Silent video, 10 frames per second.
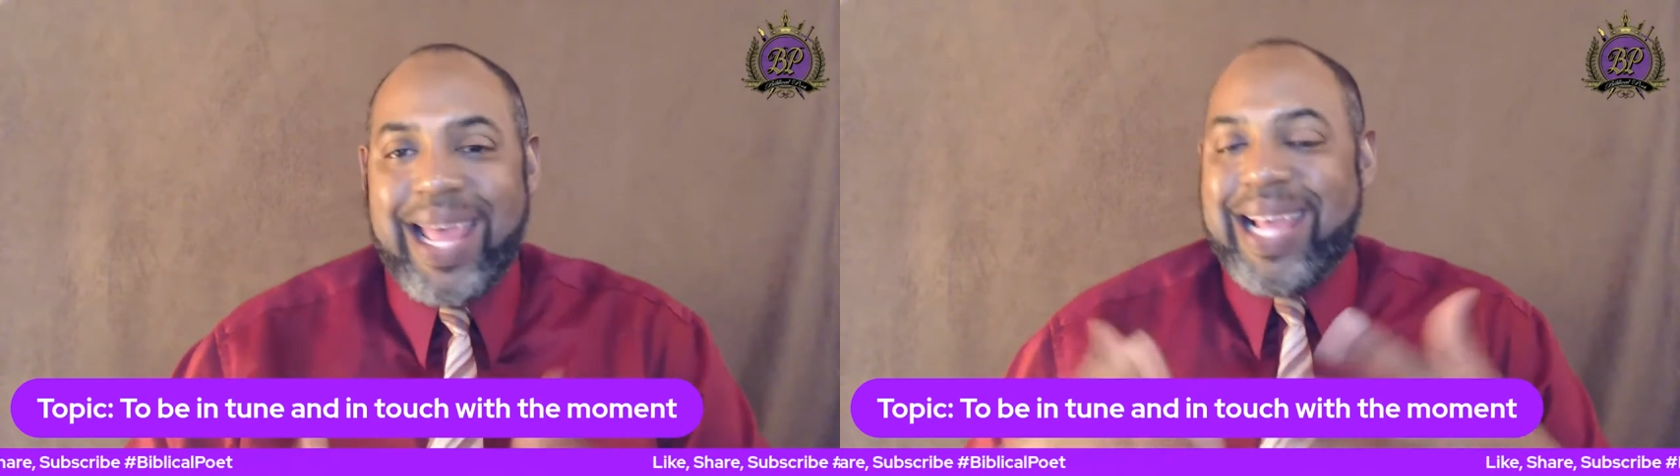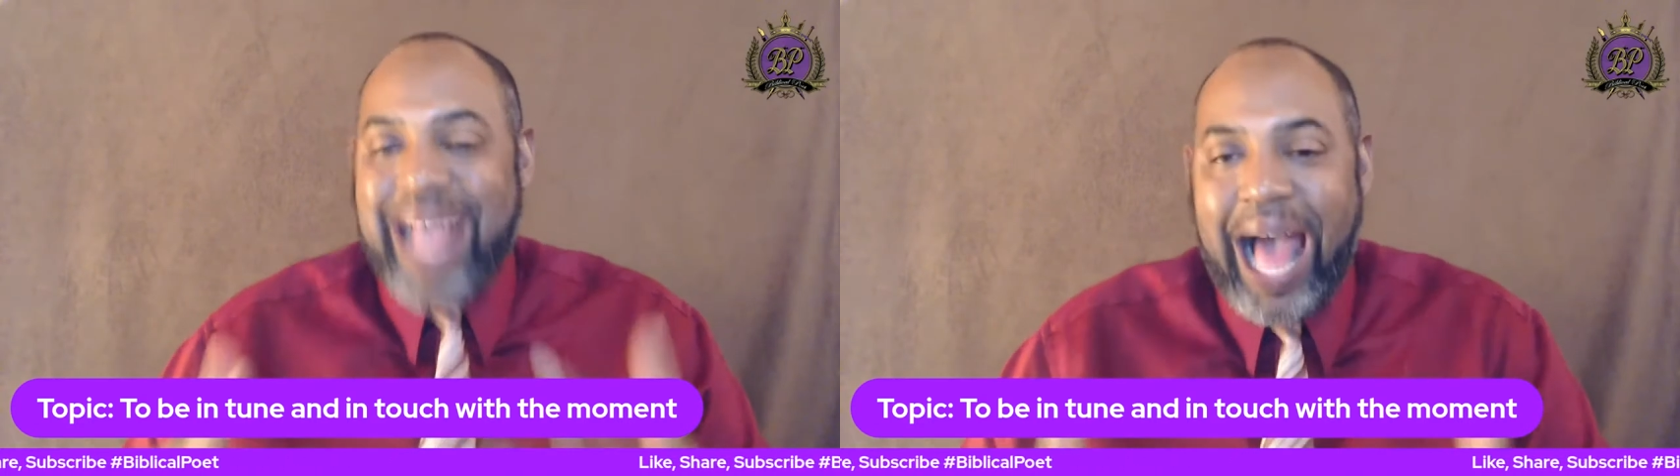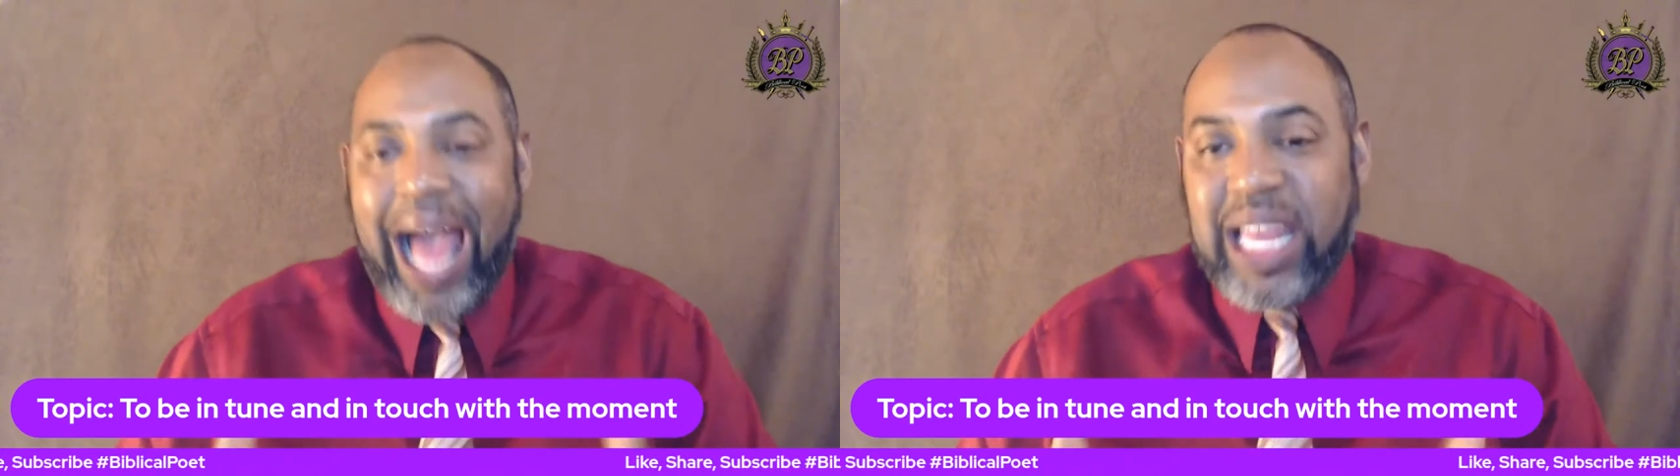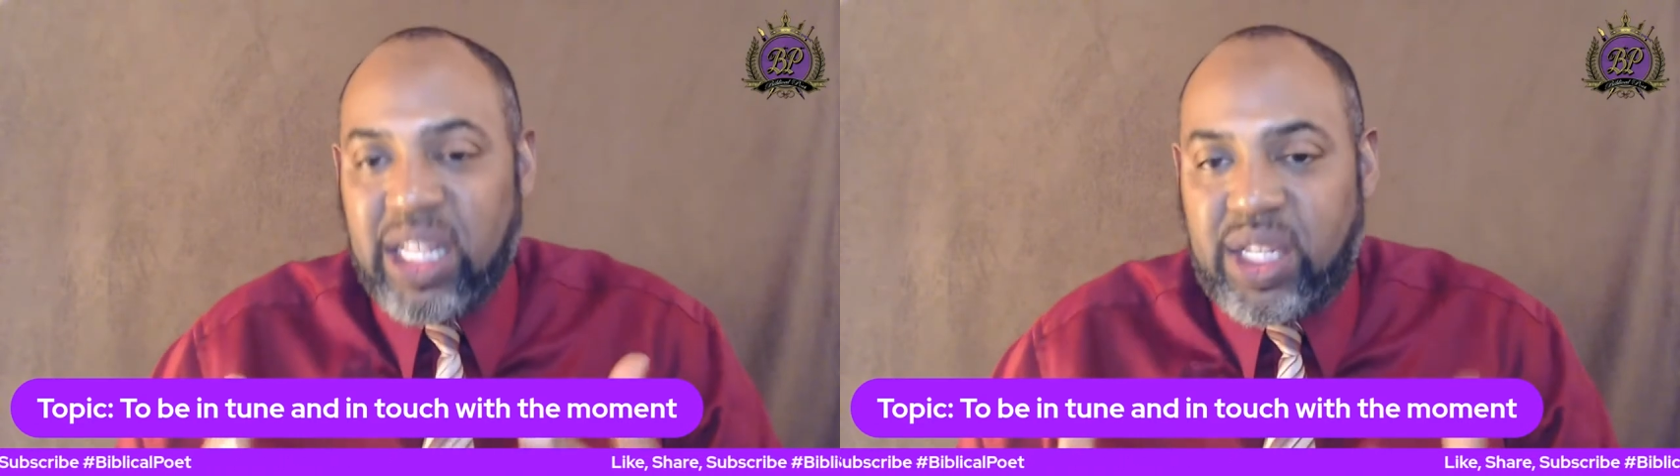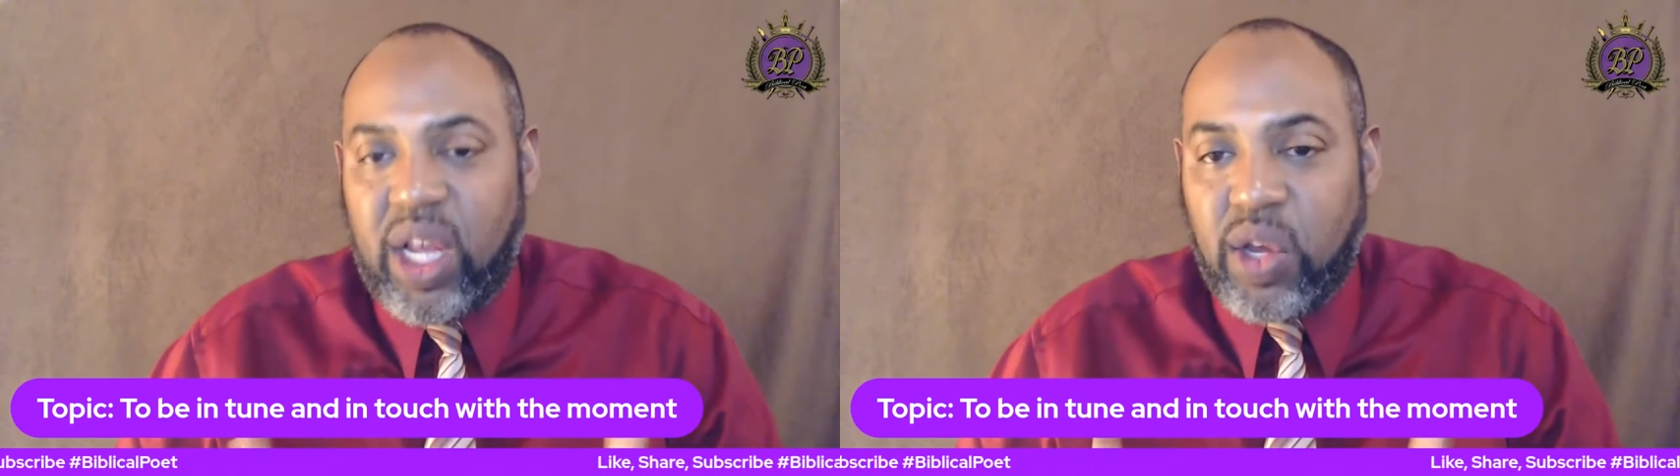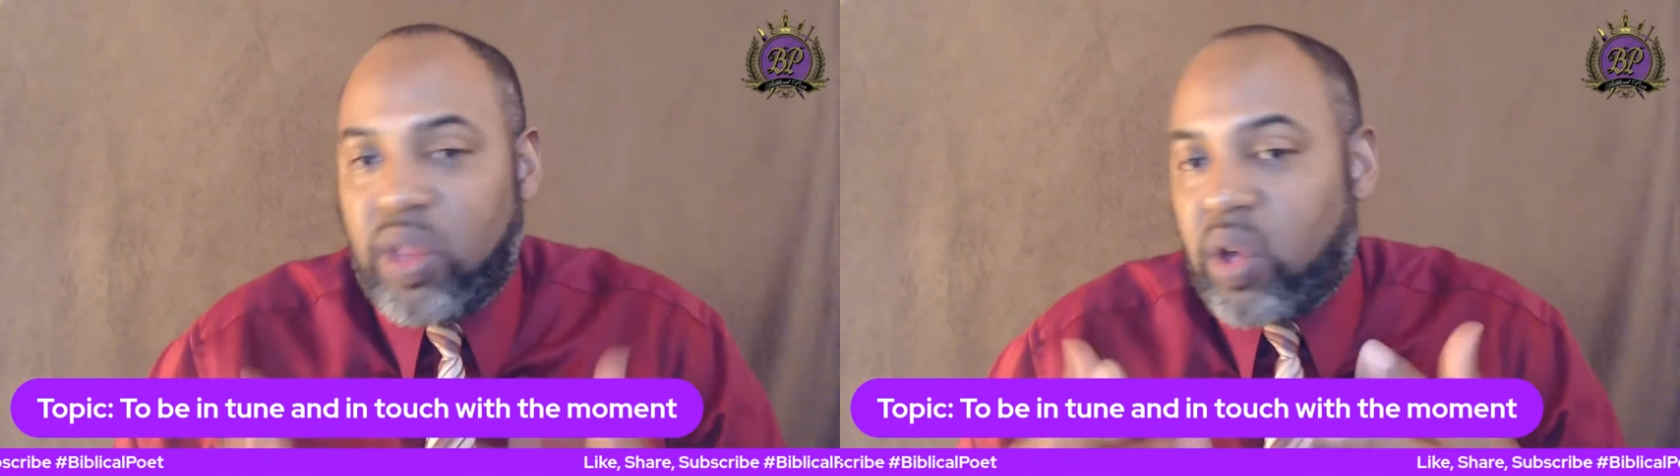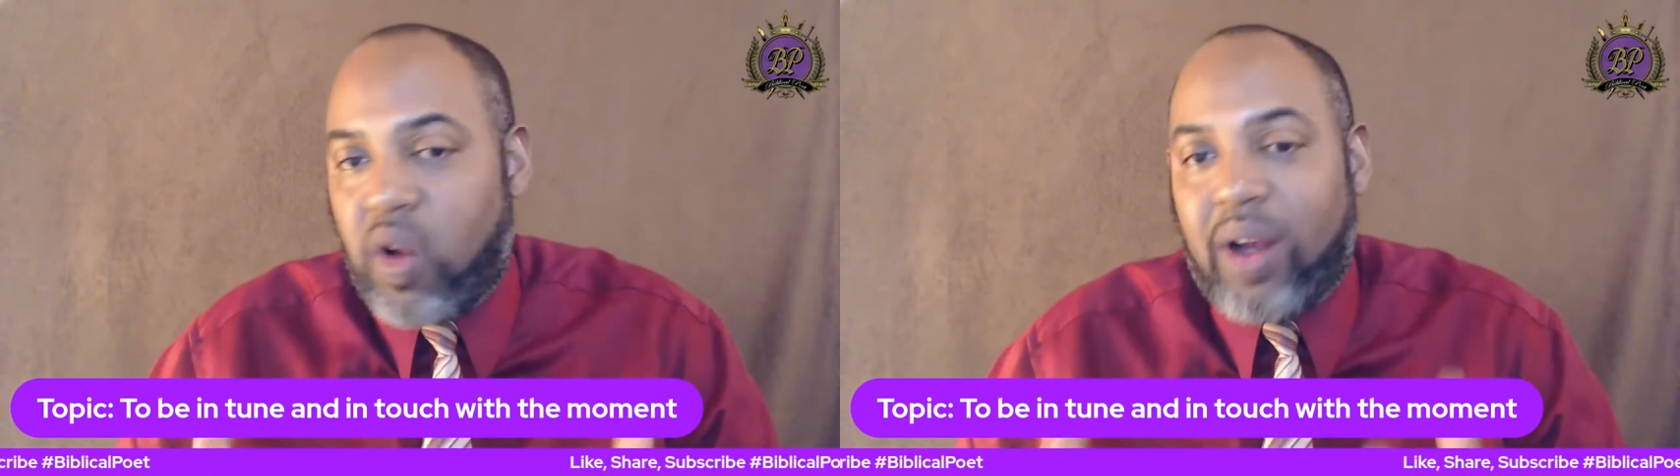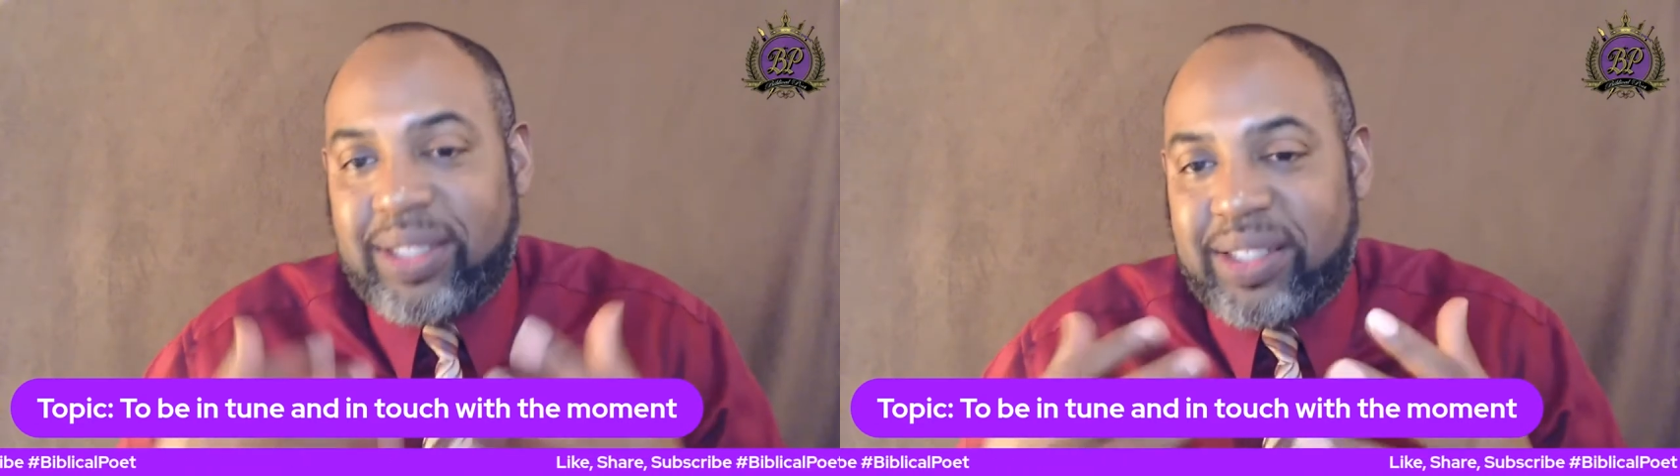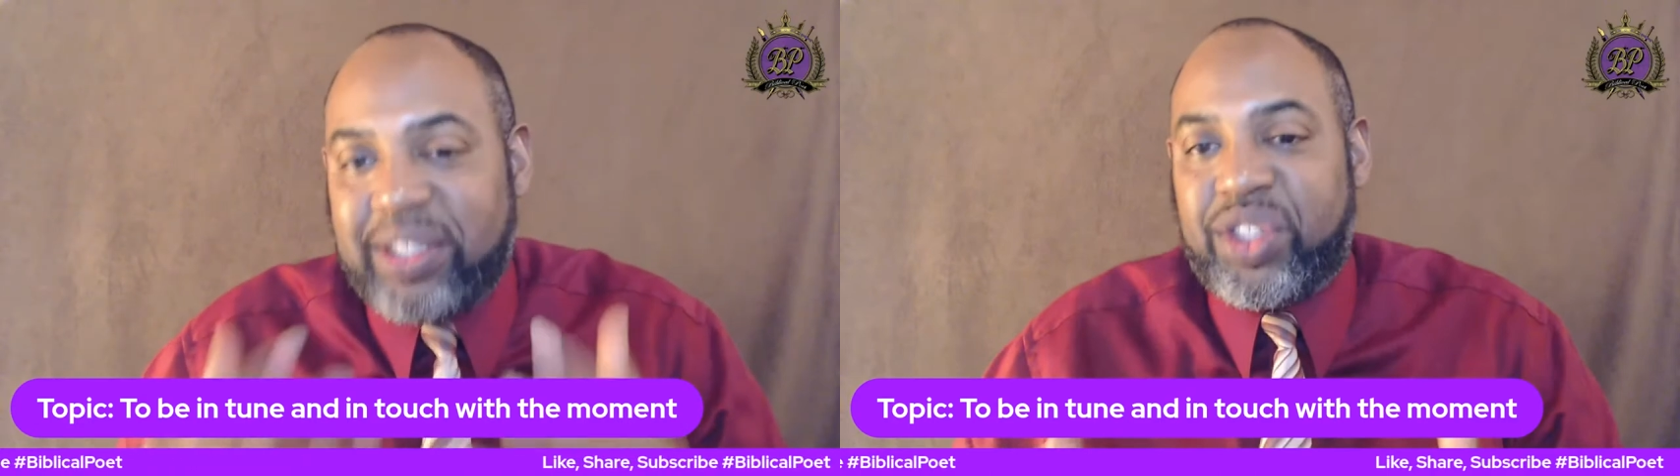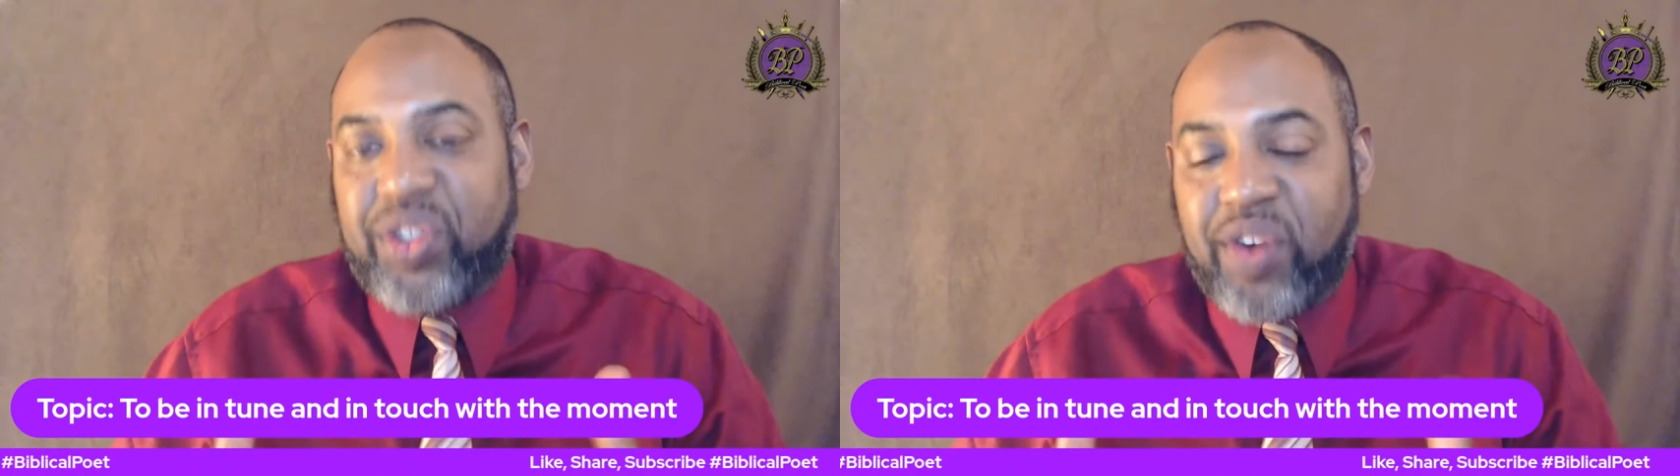God can tell you to cross the
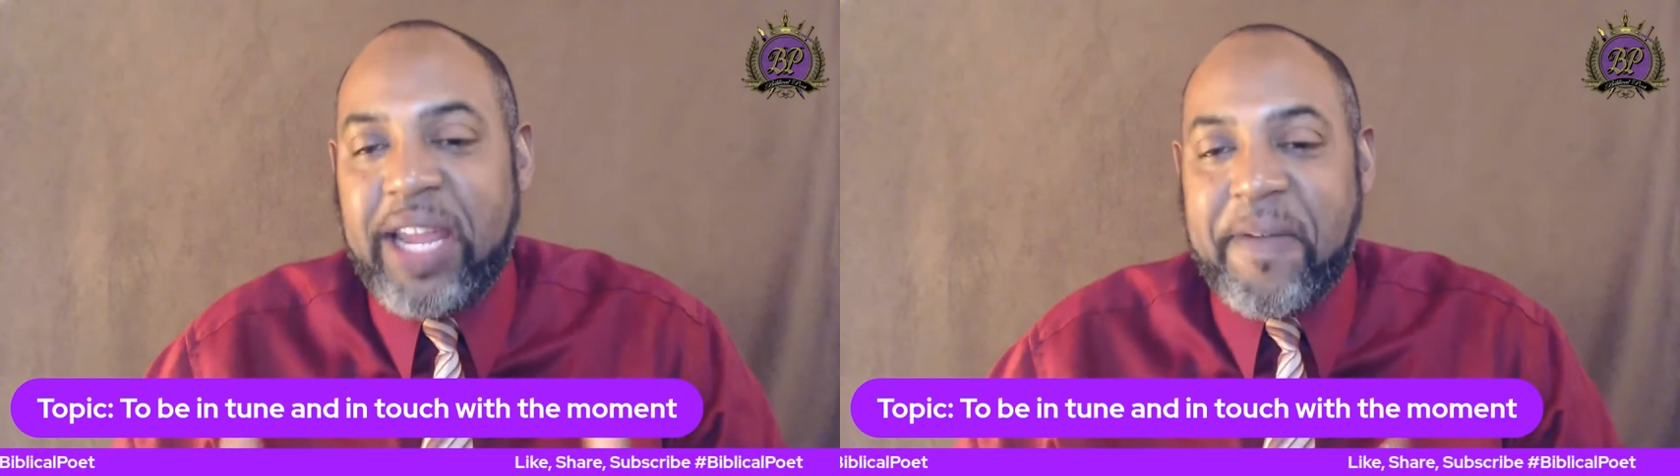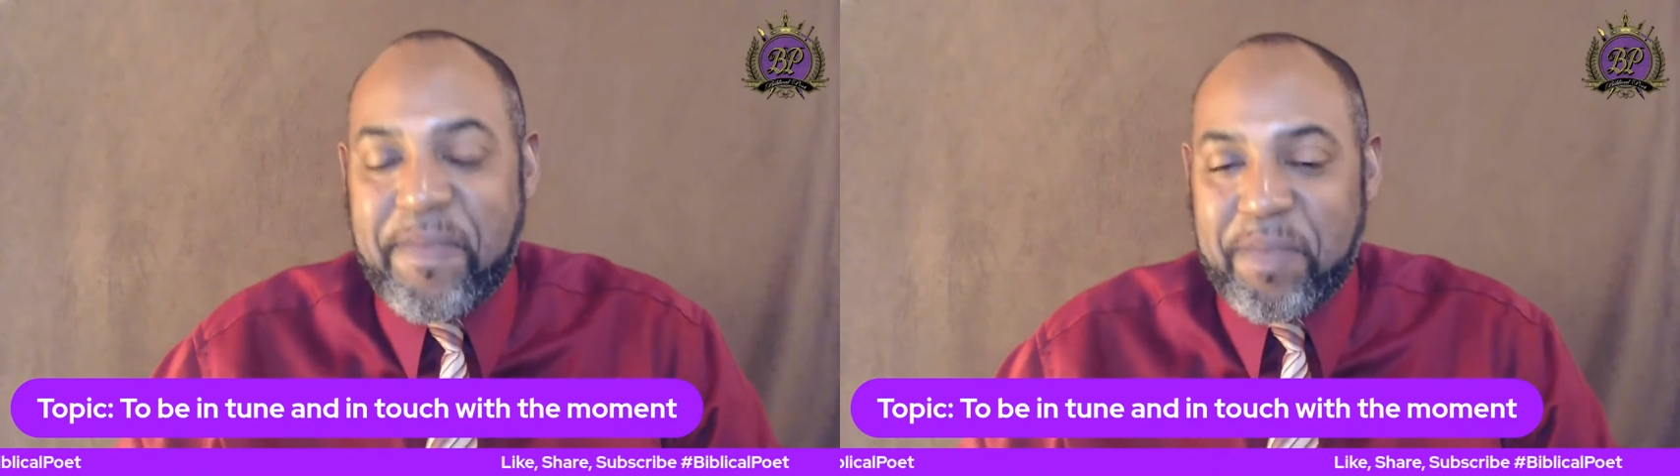street,